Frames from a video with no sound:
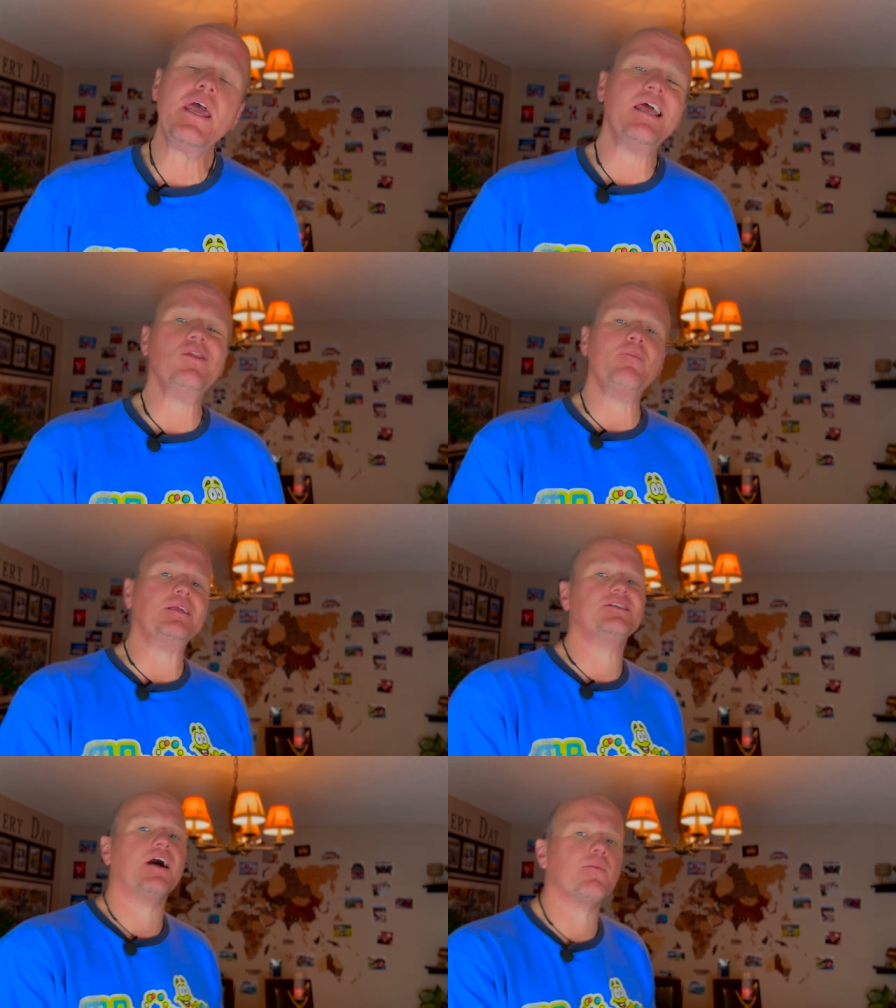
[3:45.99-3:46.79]
In the
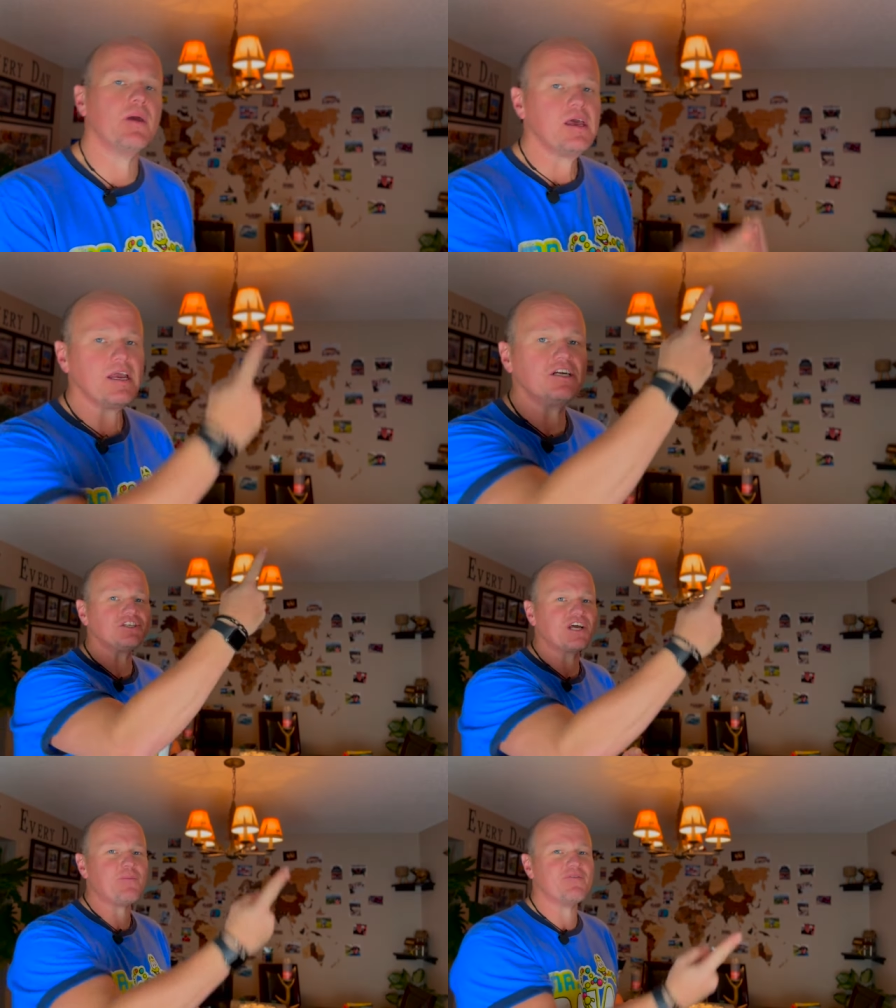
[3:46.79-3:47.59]
meantime, here's
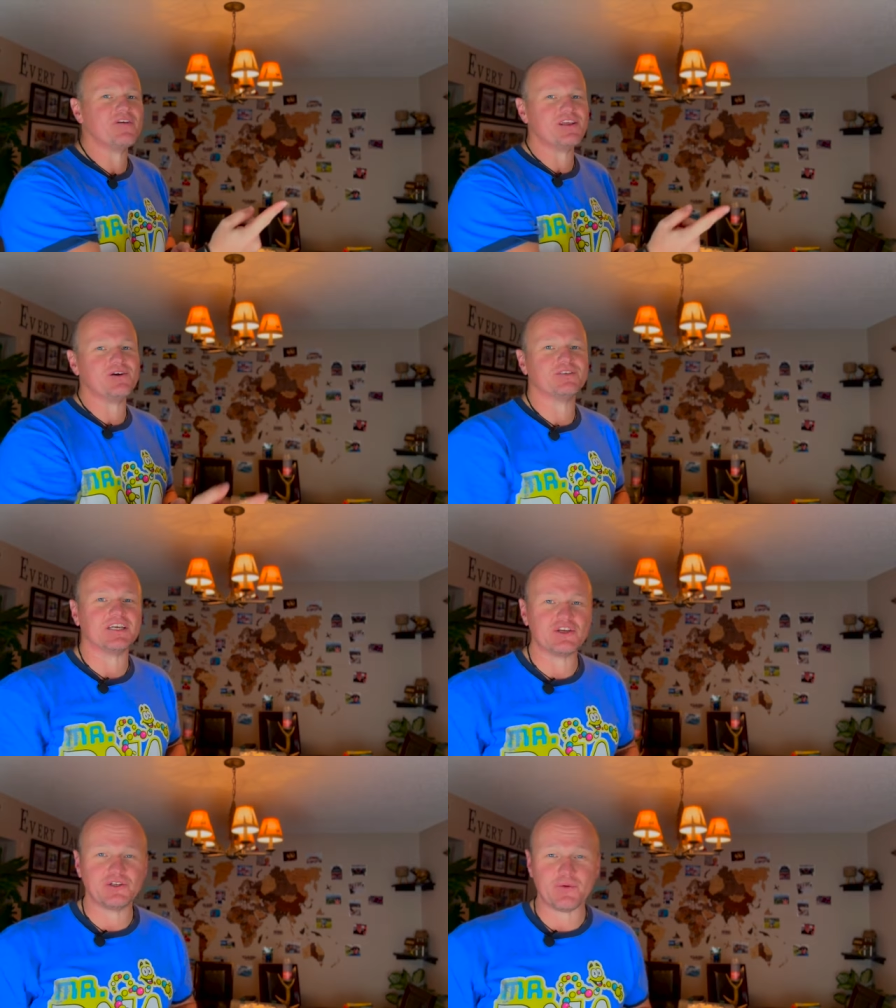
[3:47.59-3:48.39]
a couple videos
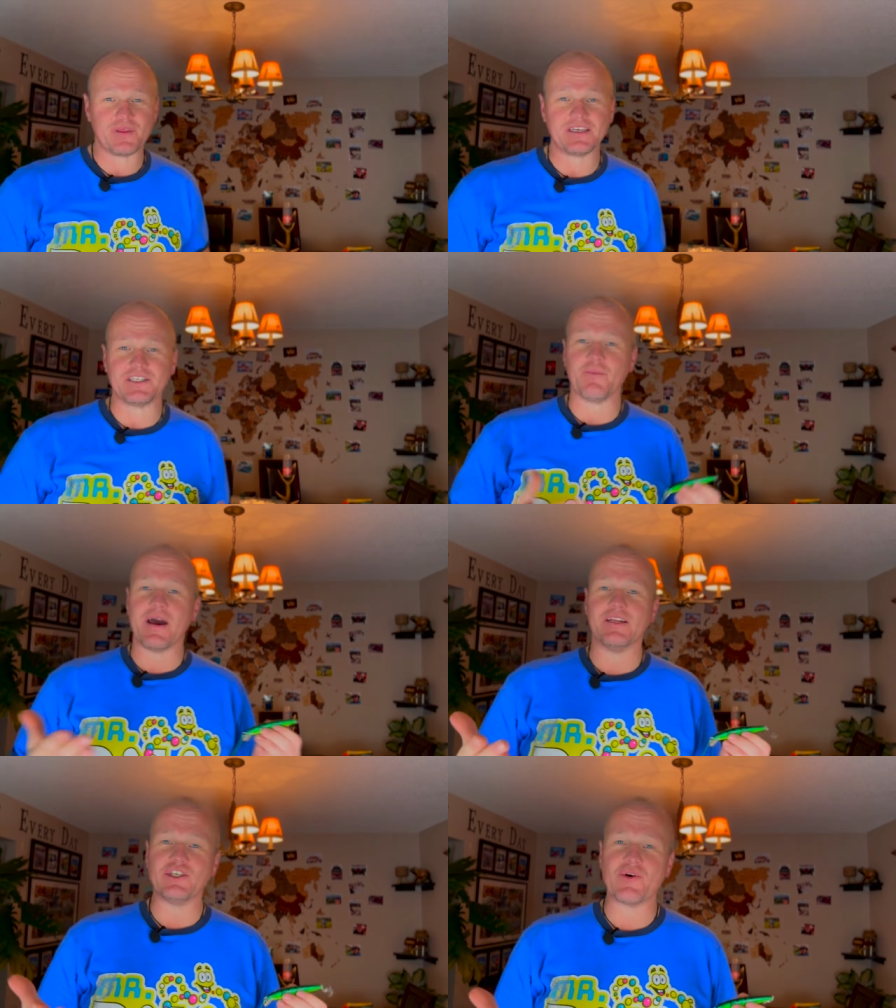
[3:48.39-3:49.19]
that YouTube thinks you
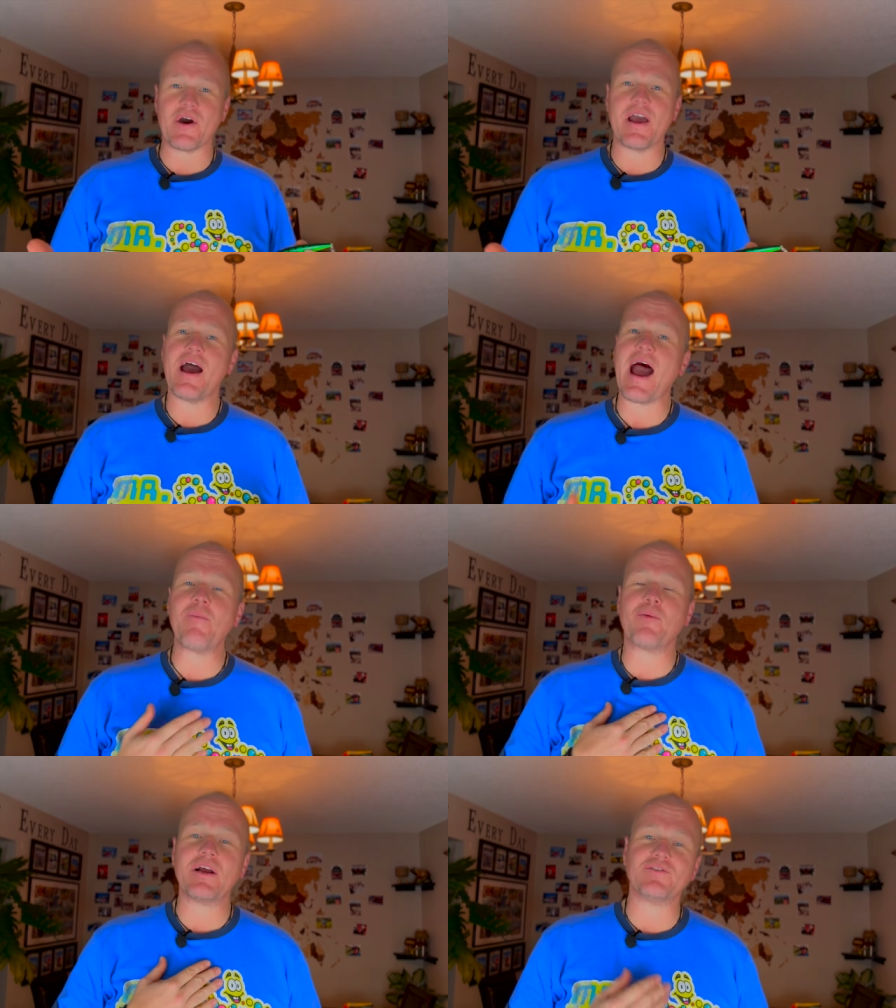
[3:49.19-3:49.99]
might enjoy.
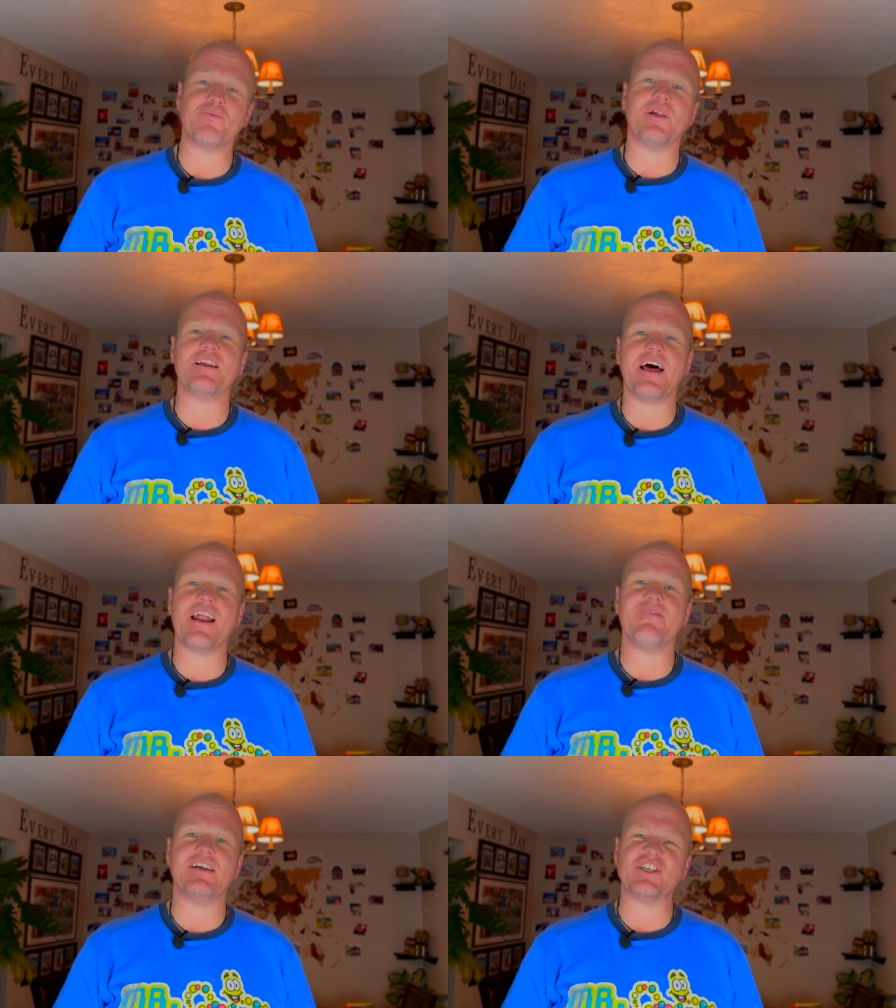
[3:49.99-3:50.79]
I'm Bryce from
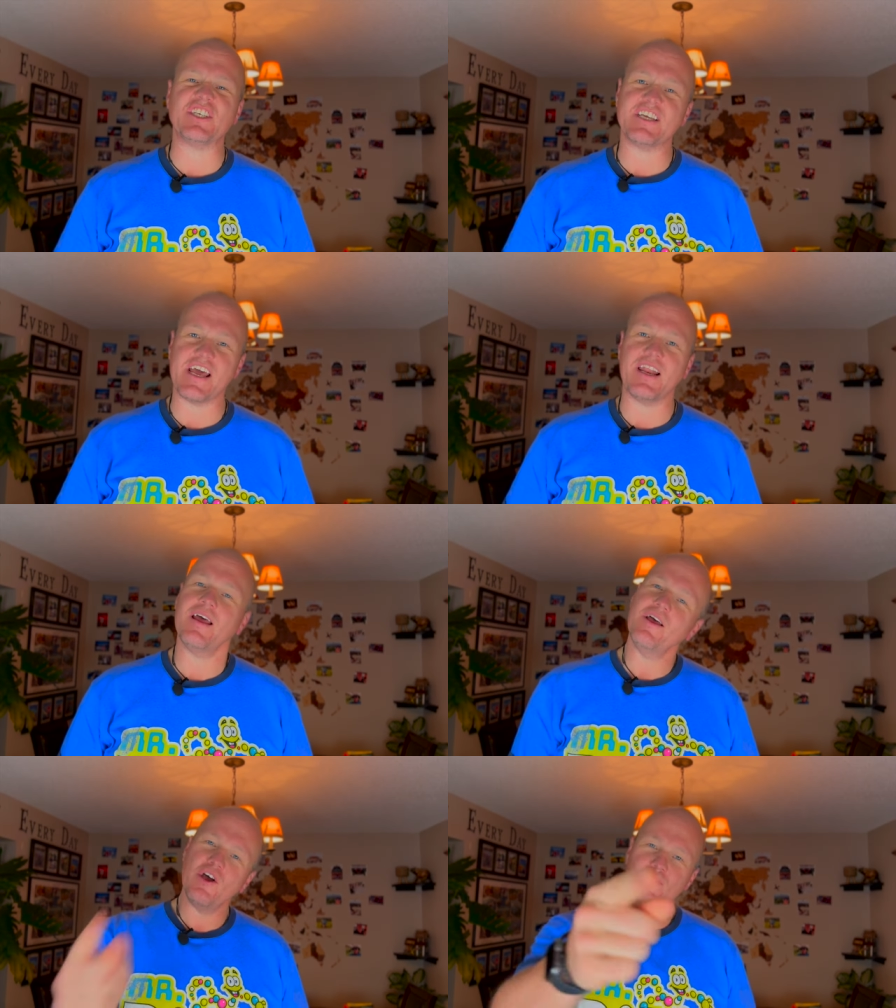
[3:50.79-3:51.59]
Bloodline Adventures saying,
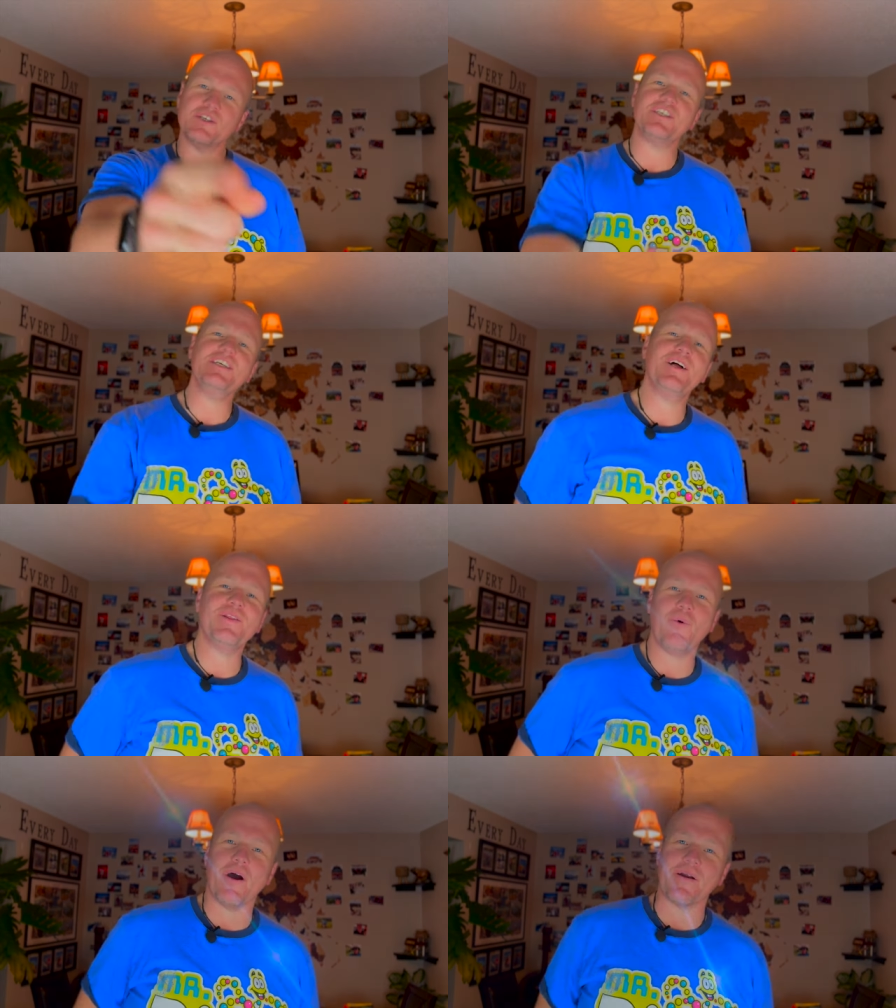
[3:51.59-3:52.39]
we'll see you on
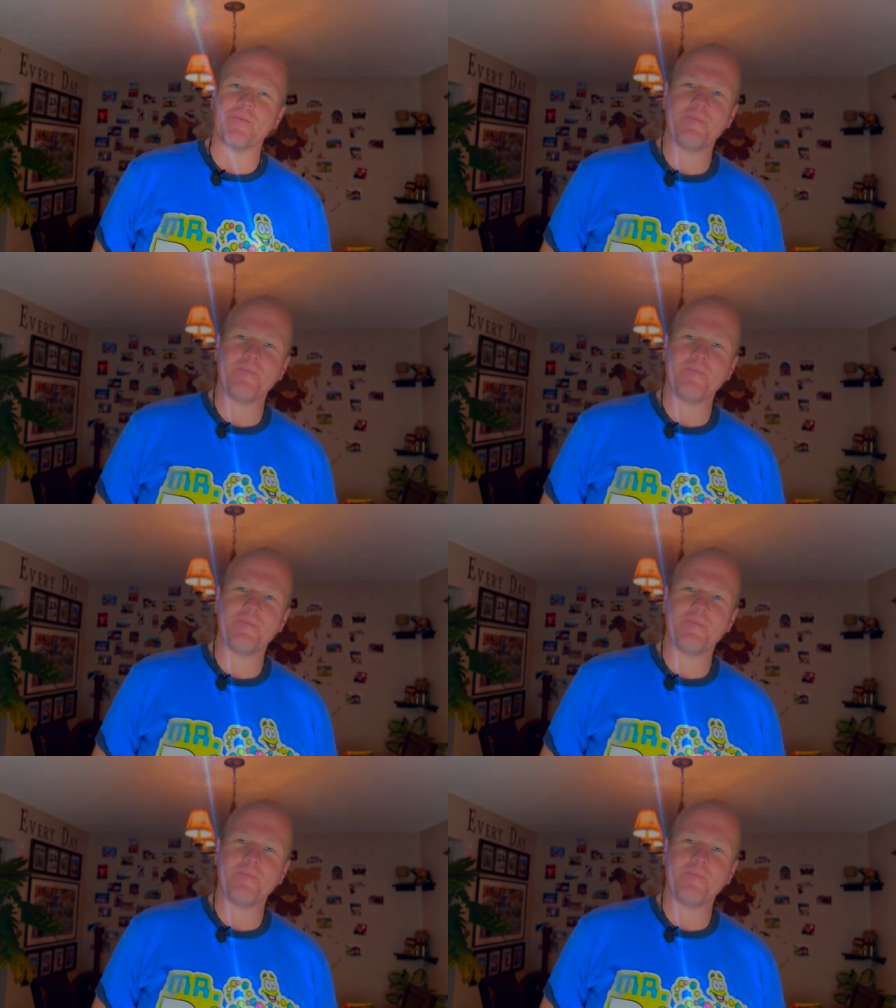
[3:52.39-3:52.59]
the water.